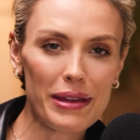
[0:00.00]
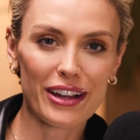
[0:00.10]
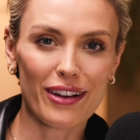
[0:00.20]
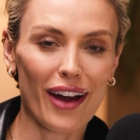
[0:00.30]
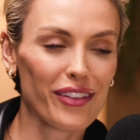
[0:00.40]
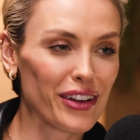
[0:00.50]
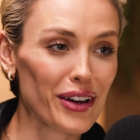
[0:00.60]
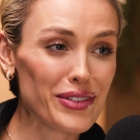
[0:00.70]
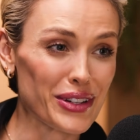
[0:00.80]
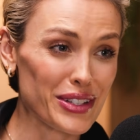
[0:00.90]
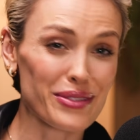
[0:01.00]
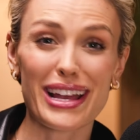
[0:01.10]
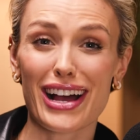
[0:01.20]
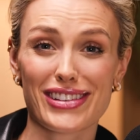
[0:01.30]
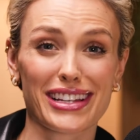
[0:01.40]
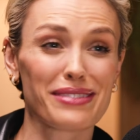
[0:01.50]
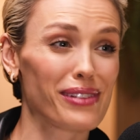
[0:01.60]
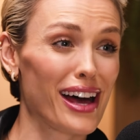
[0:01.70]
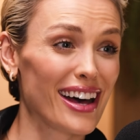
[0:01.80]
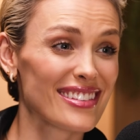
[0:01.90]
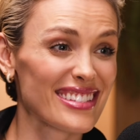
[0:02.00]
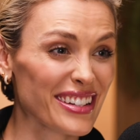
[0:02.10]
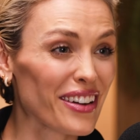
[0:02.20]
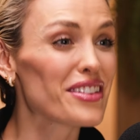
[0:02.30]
around the golf course. We actually had a blast. You know